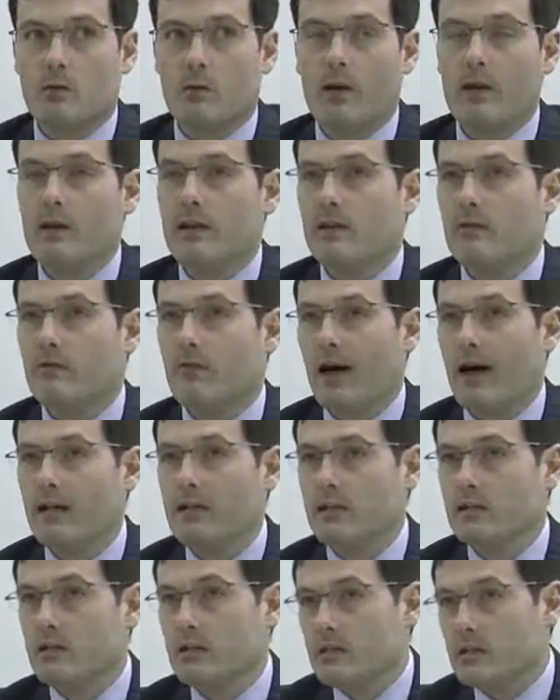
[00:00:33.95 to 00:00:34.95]
one of the
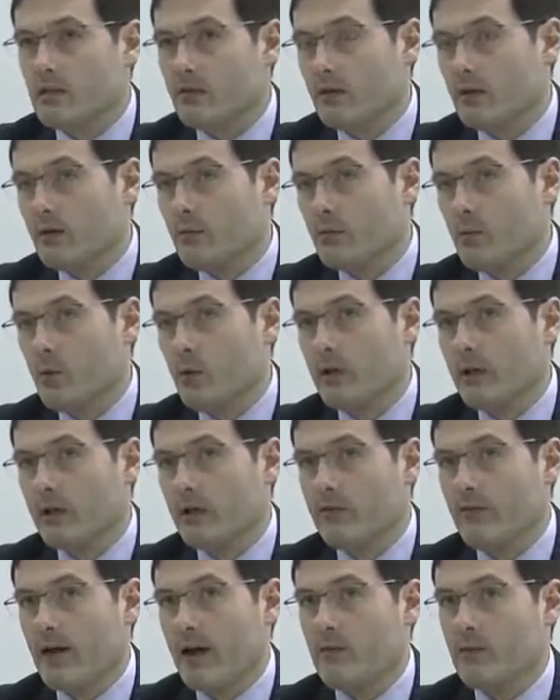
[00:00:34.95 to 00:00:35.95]
advantages of putting
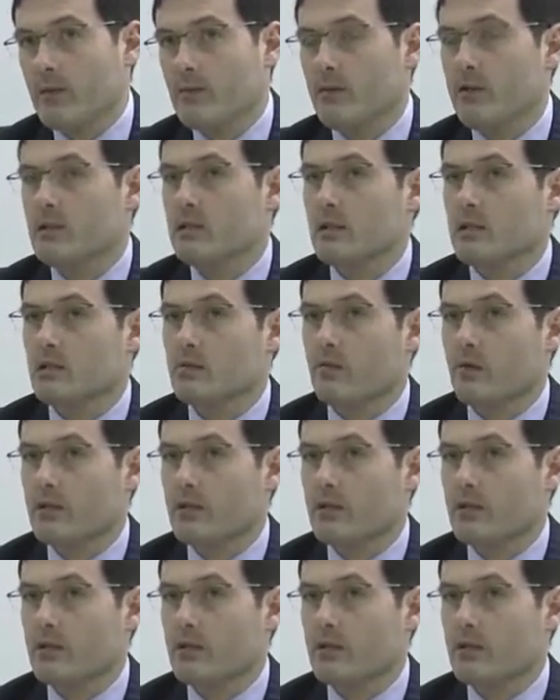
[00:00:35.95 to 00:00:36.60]
a family business,